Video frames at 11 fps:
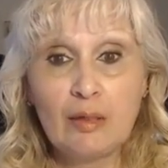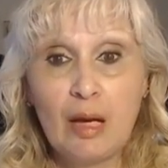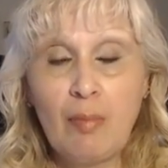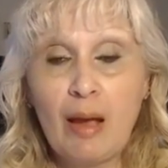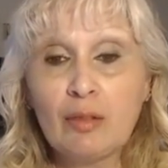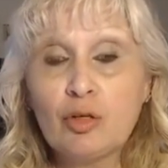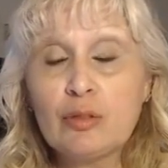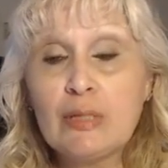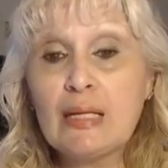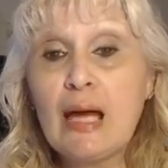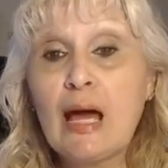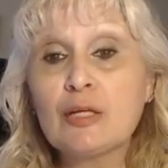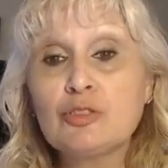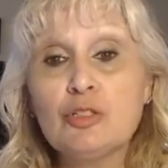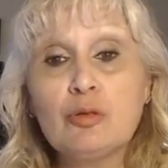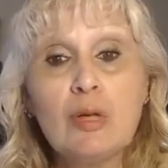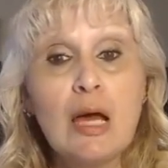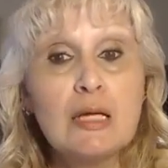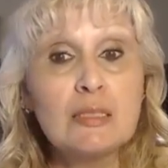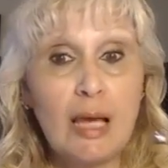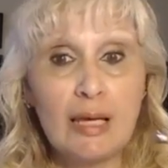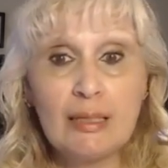Am I learning how to do
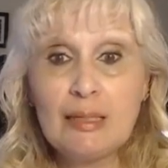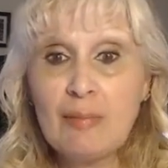daily